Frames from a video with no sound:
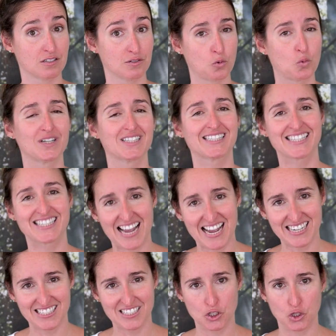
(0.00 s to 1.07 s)
will
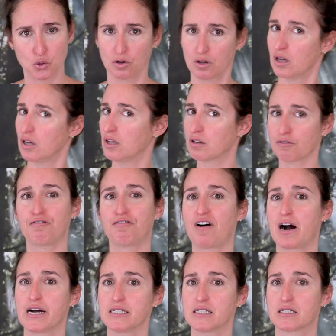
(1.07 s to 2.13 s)
tend to either
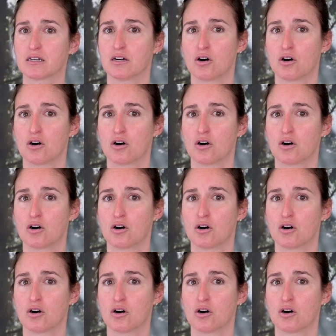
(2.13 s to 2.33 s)
fight